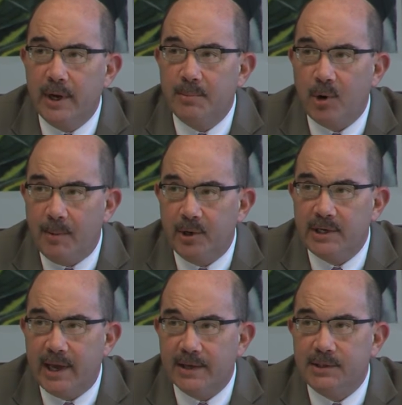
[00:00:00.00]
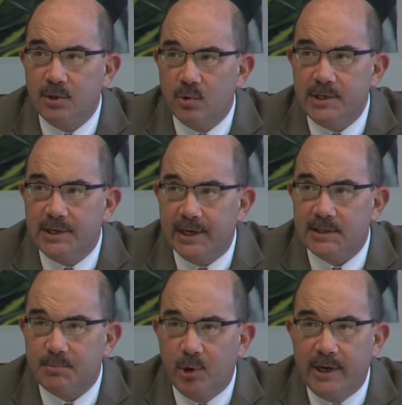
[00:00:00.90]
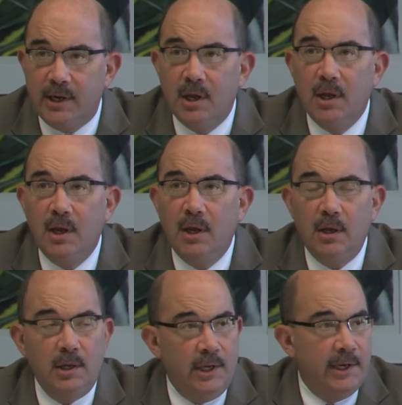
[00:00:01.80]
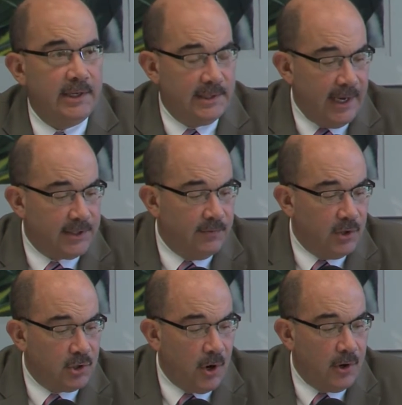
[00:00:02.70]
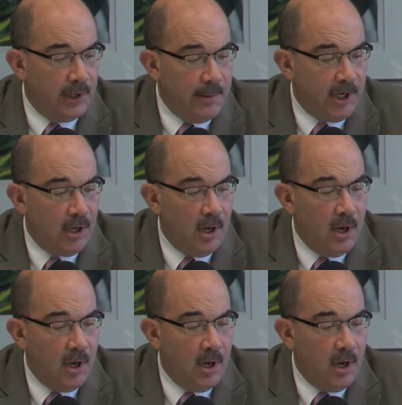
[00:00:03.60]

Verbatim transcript: a property tax increase next spring in excess of the charter limit.